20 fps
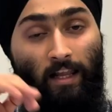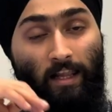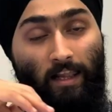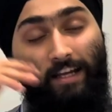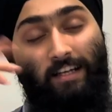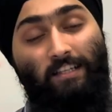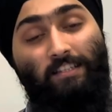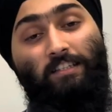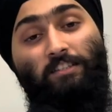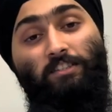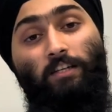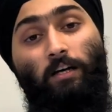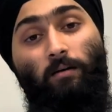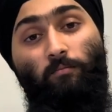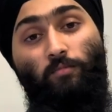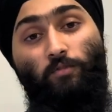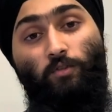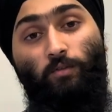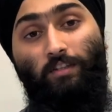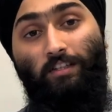Let's
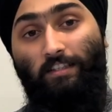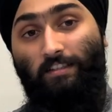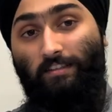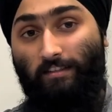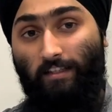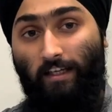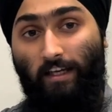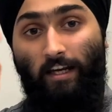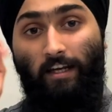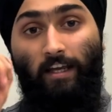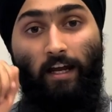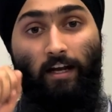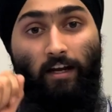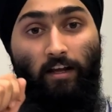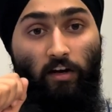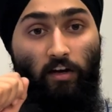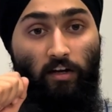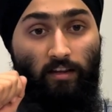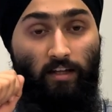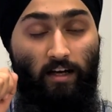jump to the second
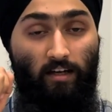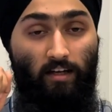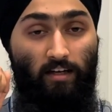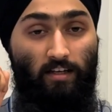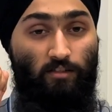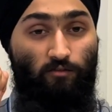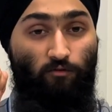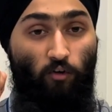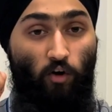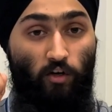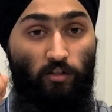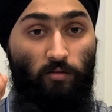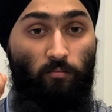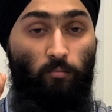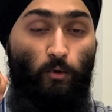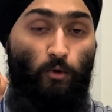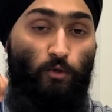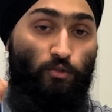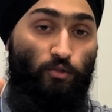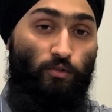category, that is for the
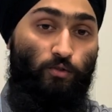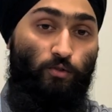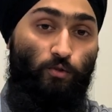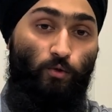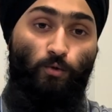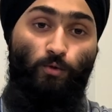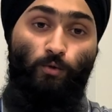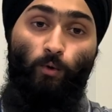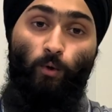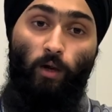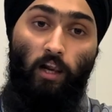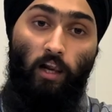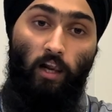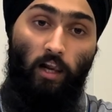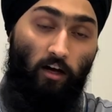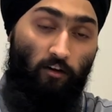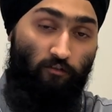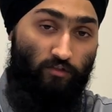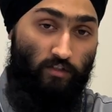person, those who love